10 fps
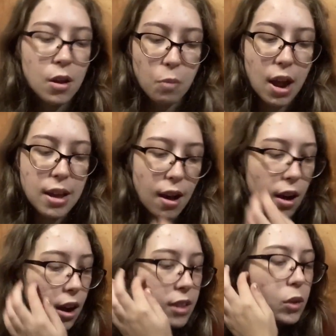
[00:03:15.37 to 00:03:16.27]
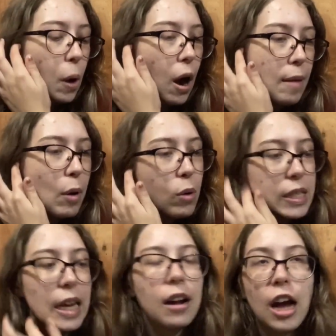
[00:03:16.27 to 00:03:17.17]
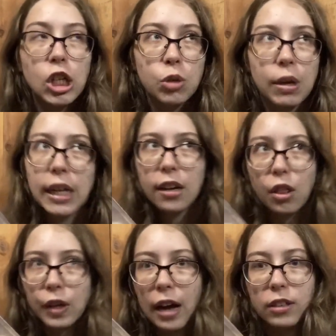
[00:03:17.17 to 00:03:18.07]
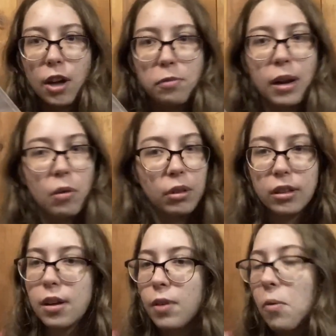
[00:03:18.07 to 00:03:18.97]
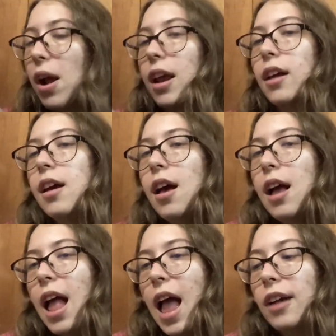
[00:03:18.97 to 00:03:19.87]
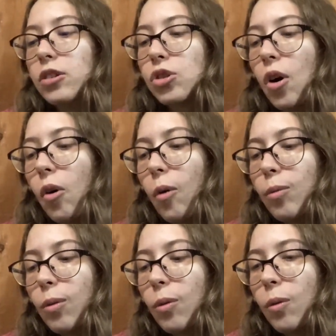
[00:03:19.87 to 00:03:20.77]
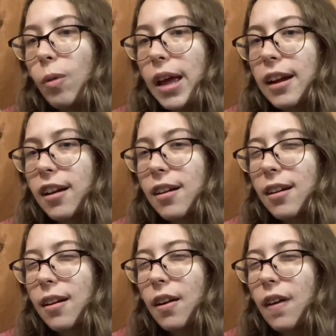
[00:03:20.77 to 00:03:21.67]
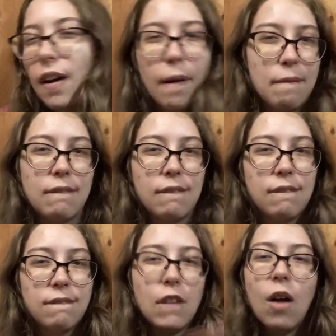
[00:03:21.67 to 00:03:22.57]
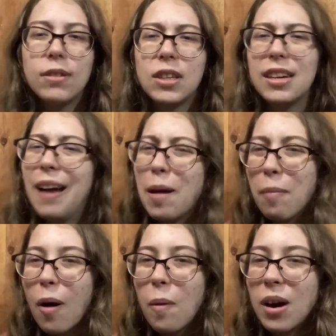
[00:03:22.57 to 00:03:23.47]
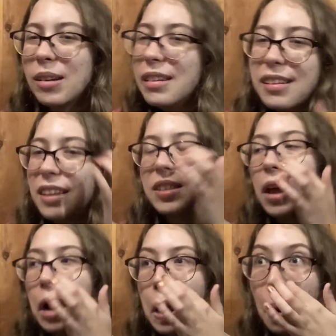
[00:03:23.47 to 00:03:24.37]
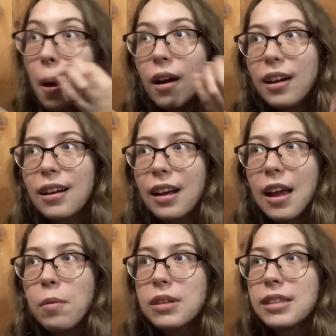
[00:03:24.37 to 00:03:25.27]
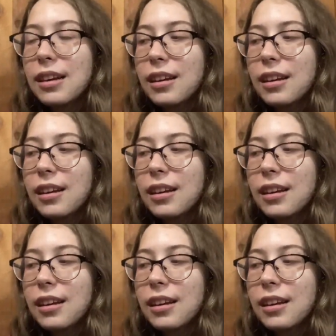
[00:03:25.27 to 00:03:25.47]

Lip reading: Right? So I'm always like, I should read another Alice Hoffman. I really love her writing. And so, like, obviously I bought one because like it was